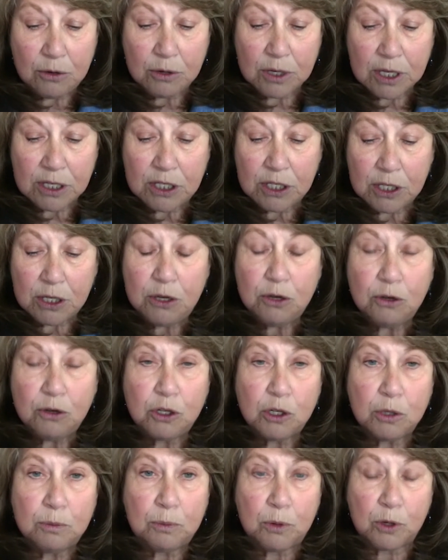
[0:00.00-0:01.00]
continue
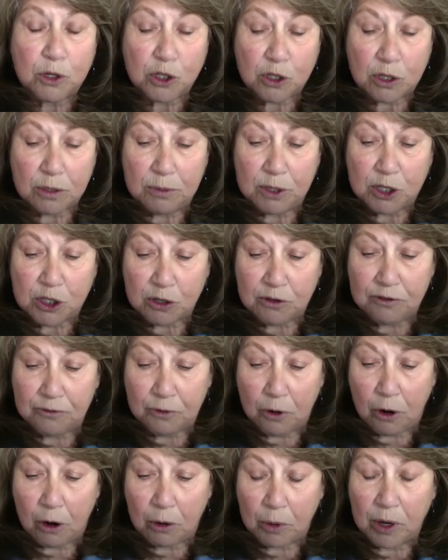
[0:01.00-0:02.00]
to push the mission
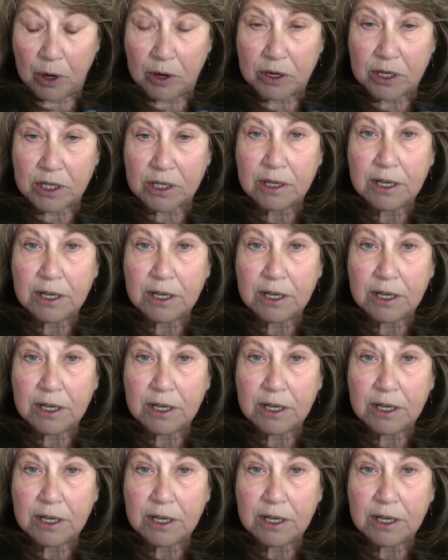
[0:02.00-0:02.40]
forward.